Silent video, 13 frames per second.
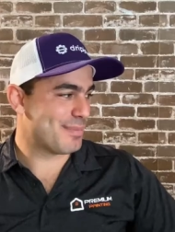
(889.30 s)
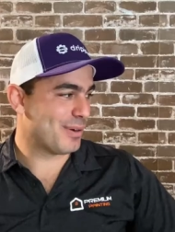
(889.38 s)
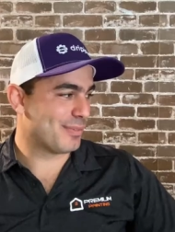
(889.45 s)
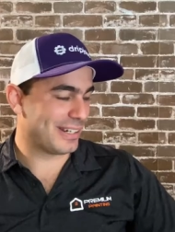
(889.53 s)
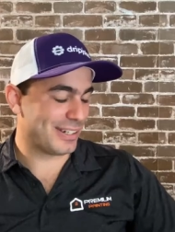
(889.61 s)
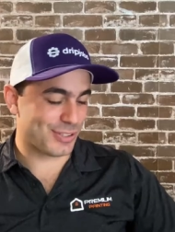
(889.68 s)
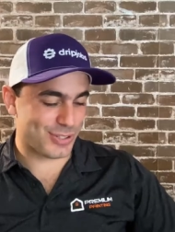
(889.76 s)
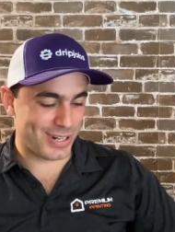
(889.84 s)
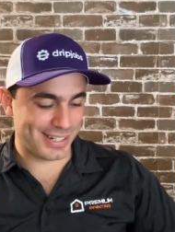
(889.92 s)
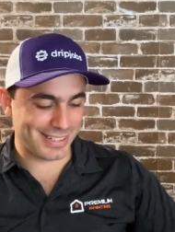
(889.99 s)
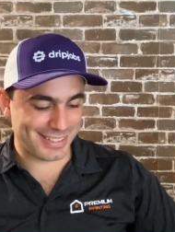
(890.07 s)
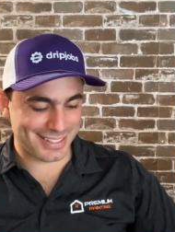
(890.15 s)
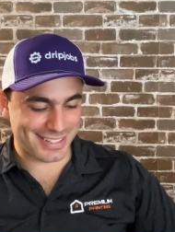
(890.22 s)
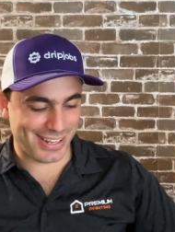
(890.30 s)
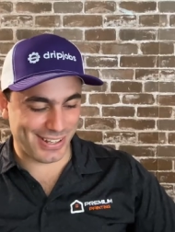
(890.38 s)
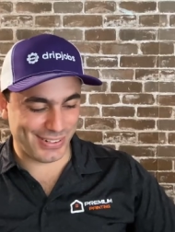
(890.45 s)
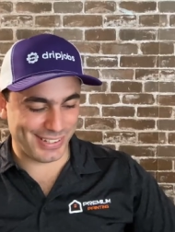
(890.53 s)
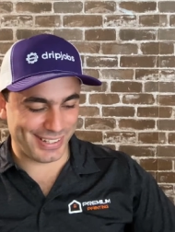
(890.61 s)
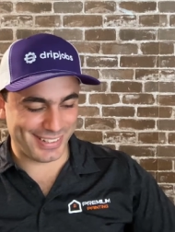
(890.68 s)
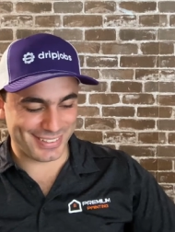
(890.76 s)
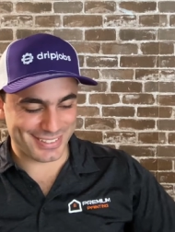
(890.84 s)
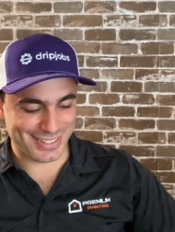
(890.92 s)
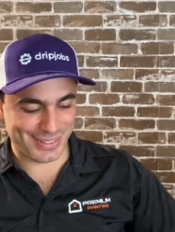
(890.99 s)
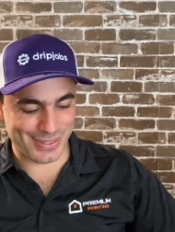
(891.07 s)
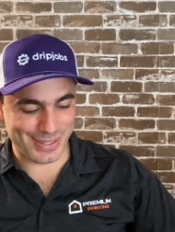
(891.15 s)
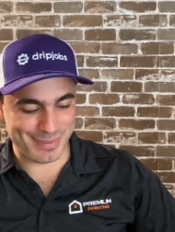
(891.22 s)
over here trying to sell uh,
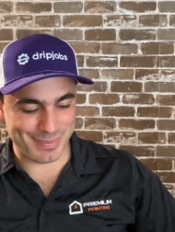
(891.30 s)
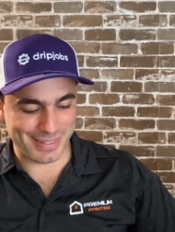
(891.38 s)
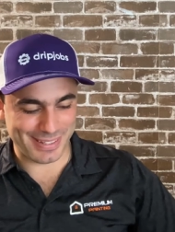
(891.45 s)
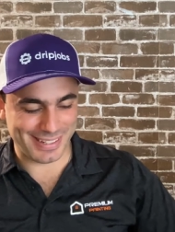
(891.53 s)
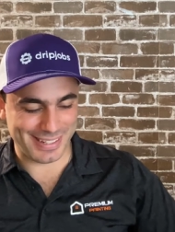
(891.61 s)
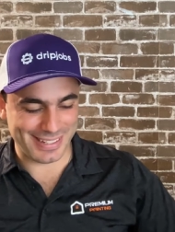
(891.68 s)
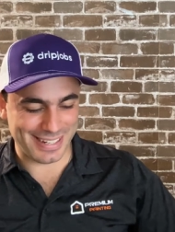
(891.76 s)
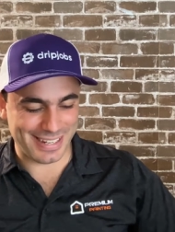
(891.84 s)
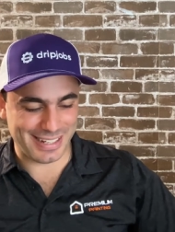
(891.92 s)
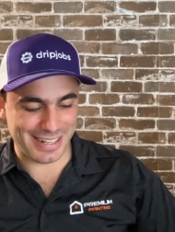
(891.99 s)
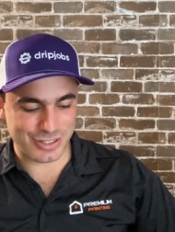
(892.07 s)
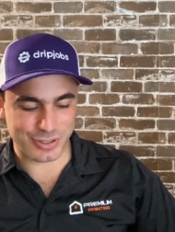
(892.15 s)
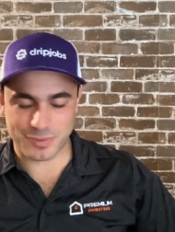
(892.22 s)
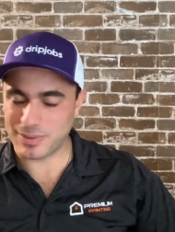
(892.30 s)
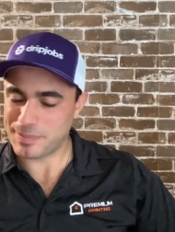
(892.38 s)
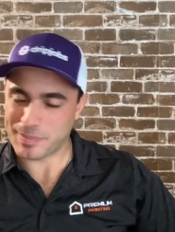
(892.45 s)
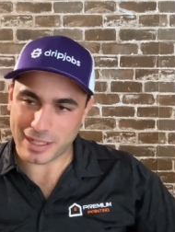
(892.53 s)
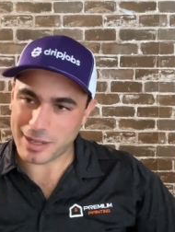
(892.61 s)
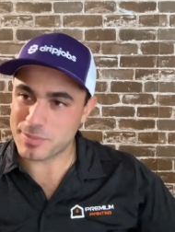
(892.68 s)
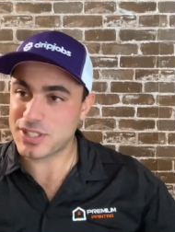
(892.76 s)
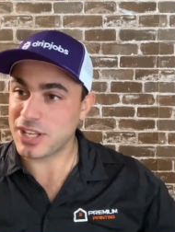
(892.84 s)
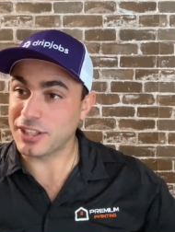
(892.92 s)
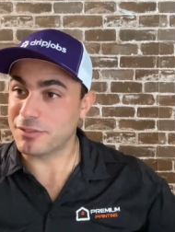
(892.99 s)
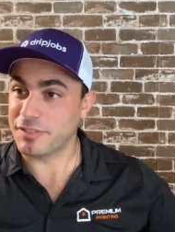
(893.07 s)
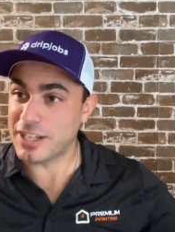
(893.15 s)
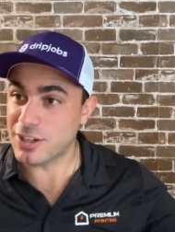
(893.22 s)
sell them, and and I just I'm like I'm
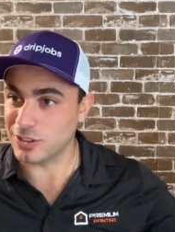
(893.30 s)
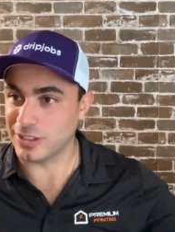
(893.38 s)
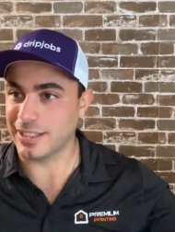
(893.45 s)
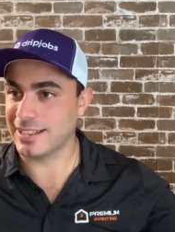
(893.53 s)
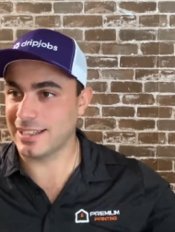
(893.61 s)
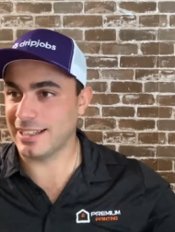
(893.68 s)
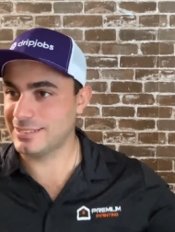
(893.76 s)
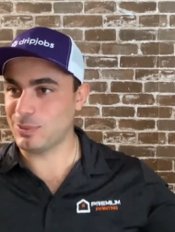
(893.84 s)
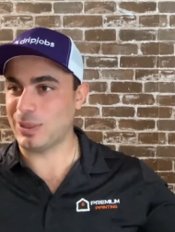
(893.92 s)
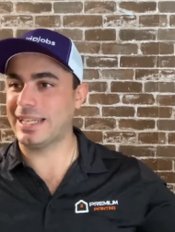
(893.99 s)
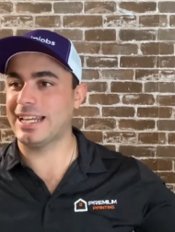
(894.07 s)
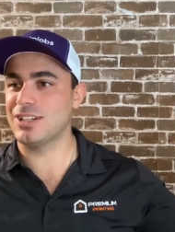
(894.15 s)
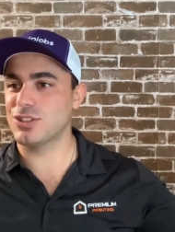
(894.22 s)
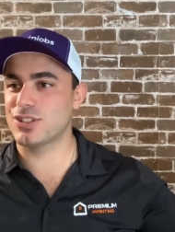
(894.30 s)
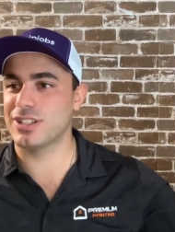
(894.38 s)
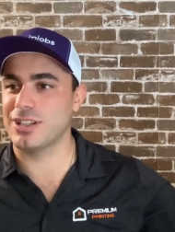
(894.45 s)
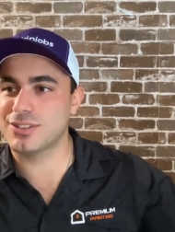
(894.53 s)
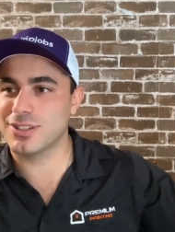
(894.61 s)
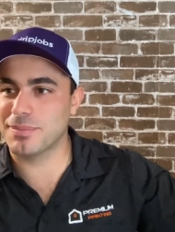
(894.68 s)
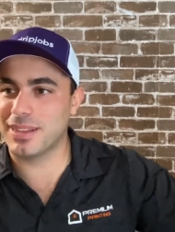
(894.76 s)
selling fear. Like, I, why can't I just sell something